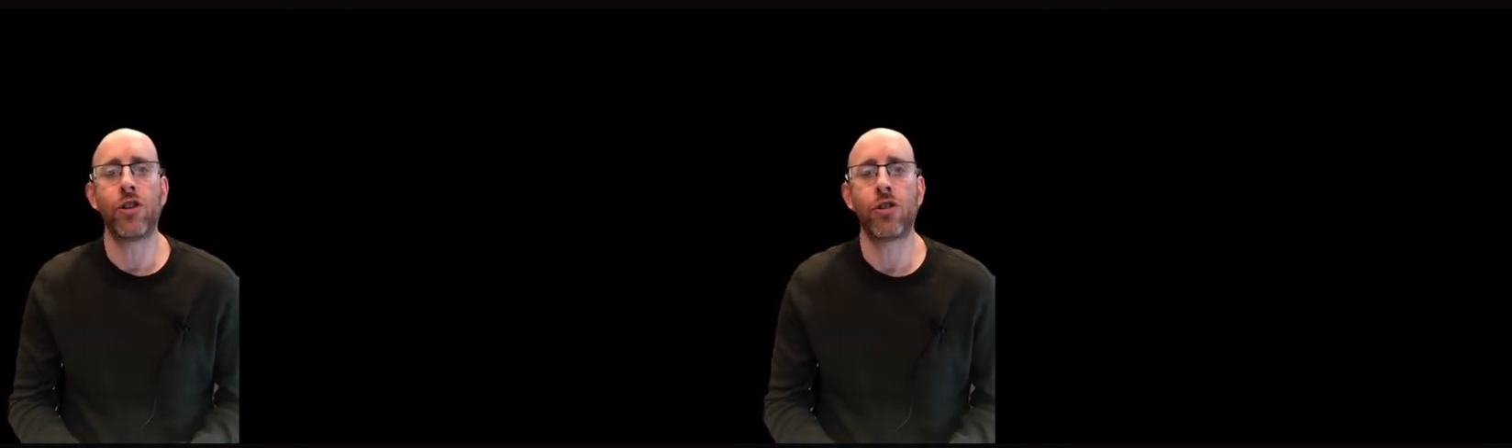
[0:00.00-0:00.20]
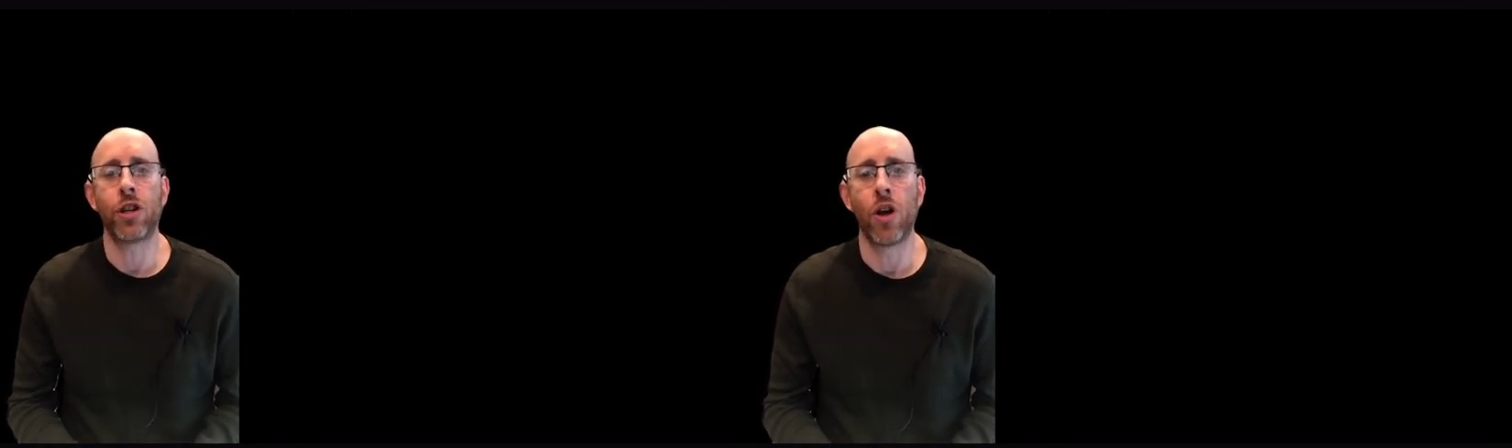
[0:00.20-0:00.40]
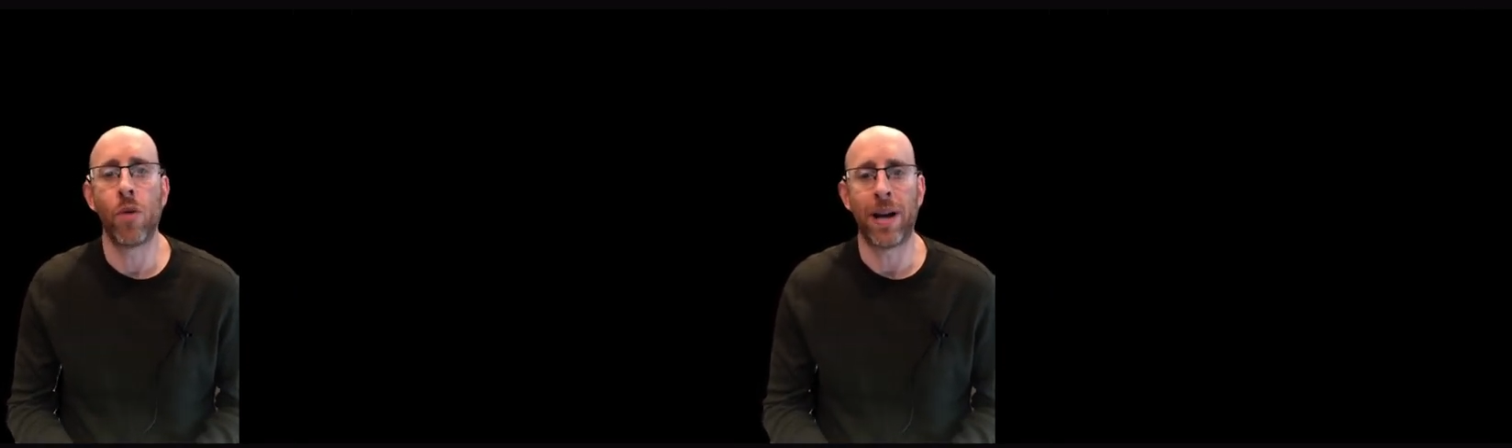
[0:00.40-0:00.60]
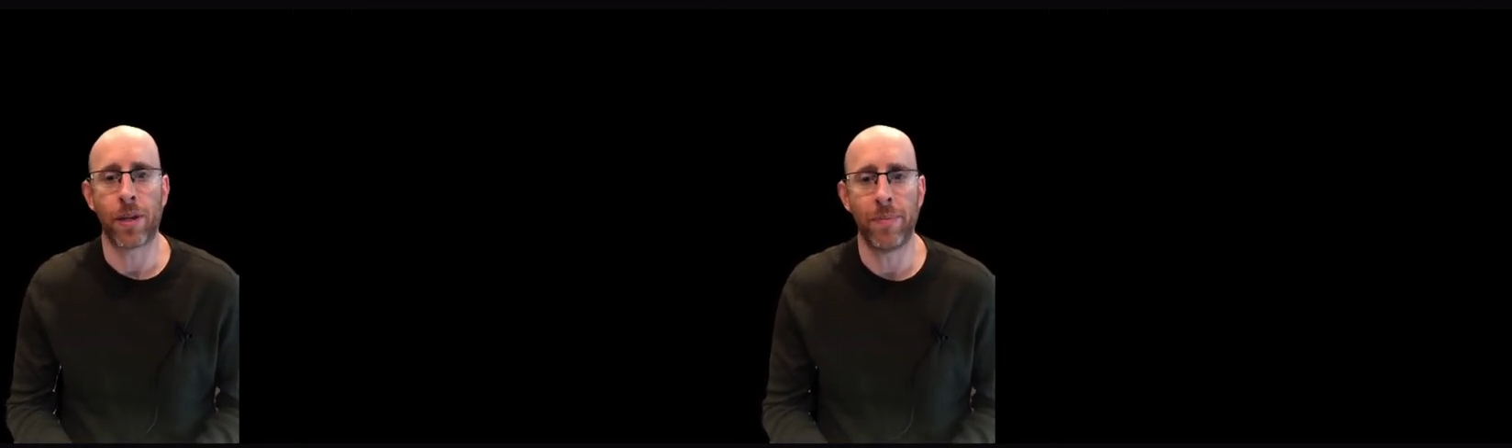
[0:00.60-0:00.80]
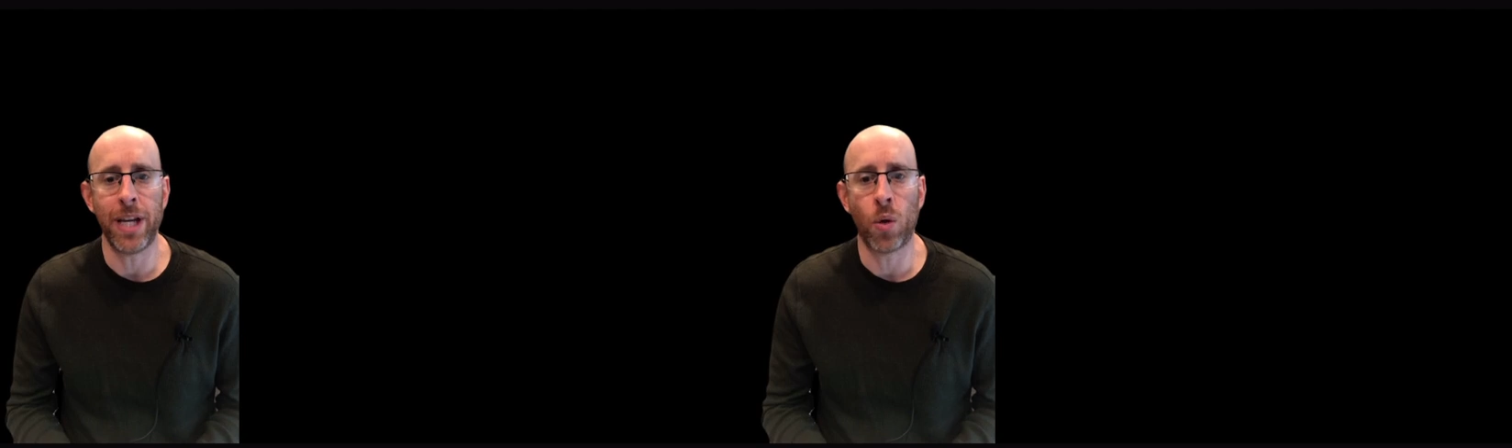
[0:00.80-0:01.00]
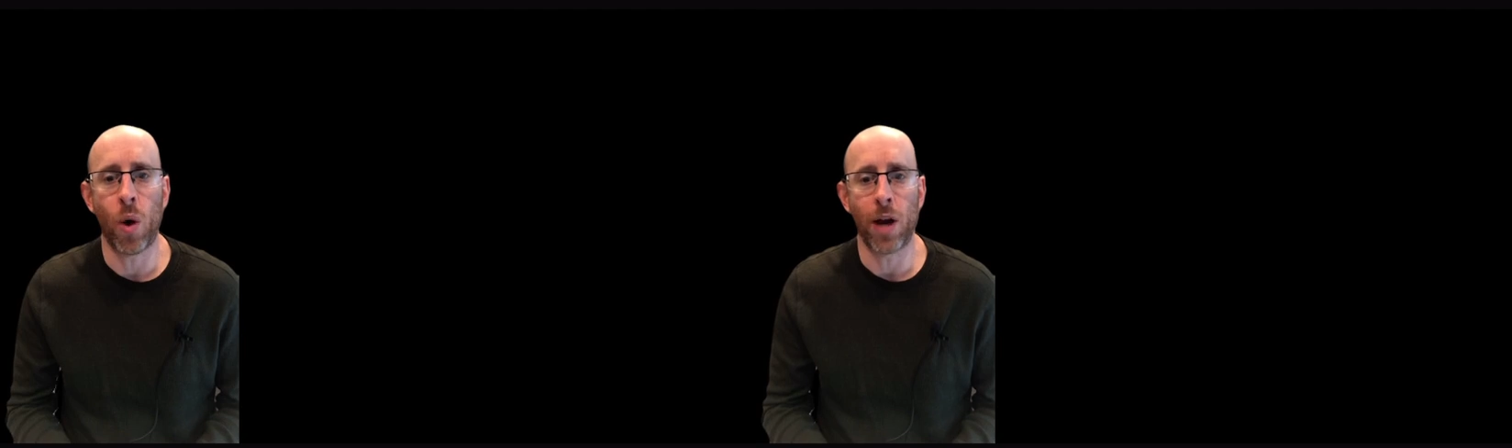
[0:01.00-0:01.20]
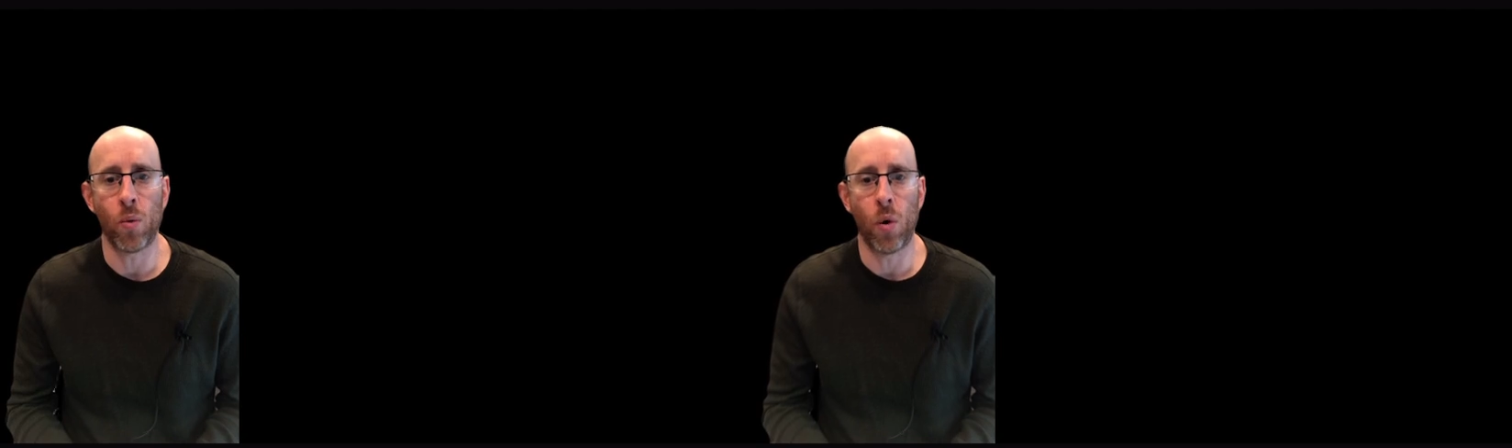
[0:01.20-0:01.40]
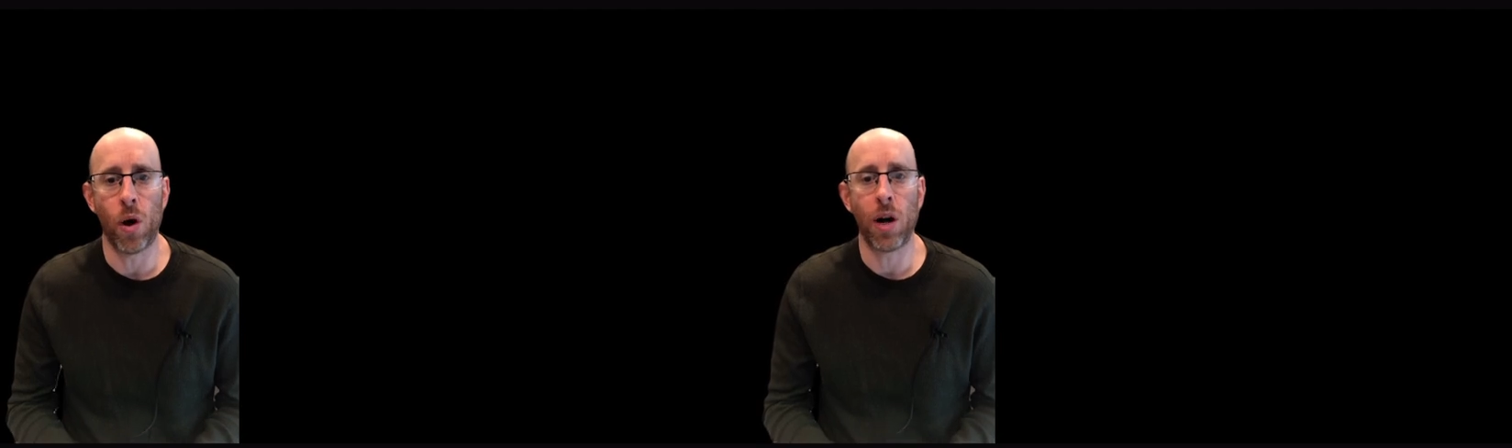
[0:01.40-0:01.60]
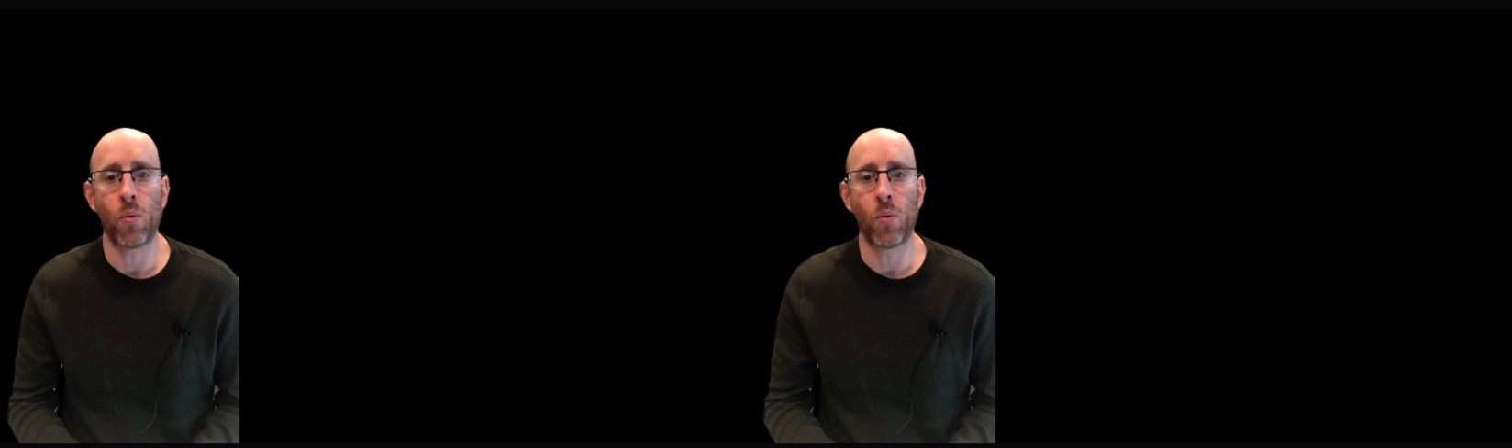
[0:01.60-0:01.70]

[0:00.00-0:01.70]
you should know about the Pequot War,